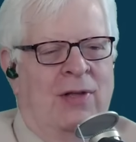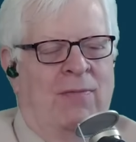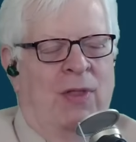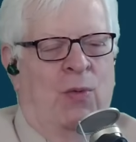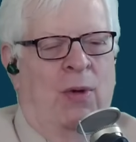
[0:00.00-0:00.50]

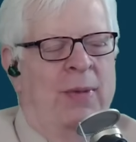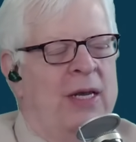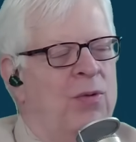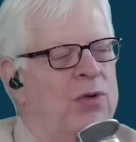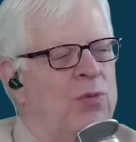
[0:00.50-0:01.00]
A
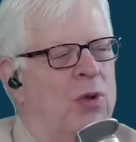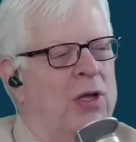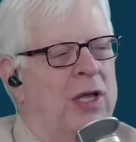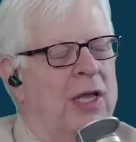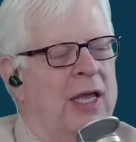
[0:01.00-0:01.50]
woman was
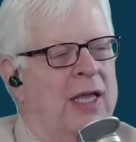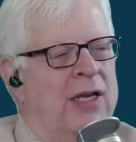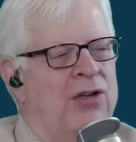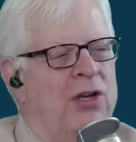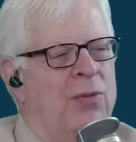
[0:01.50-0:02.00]
walking
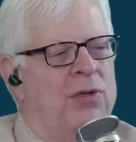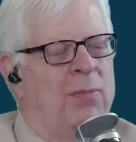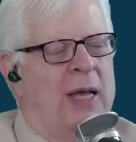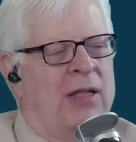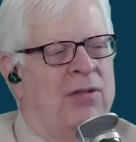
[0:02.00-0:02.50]
in. She was
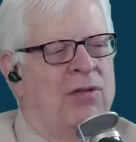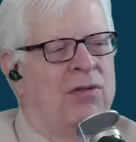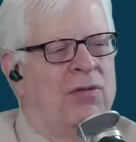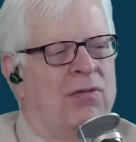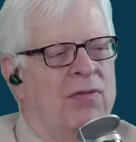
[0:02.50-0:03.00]
about
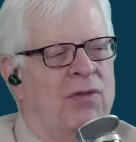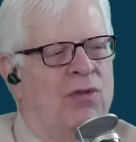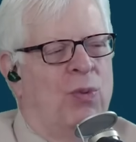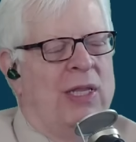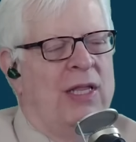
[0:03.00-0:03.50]

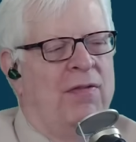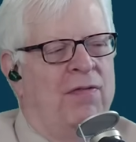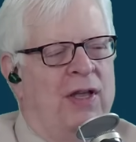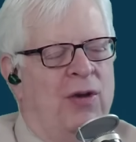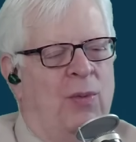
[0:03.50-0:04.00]
20
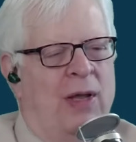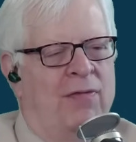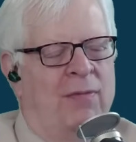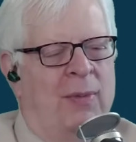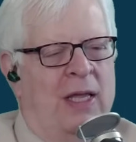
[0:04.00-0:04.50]
feet away
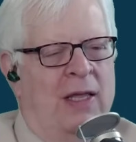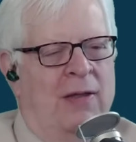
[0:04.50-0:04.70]
from me.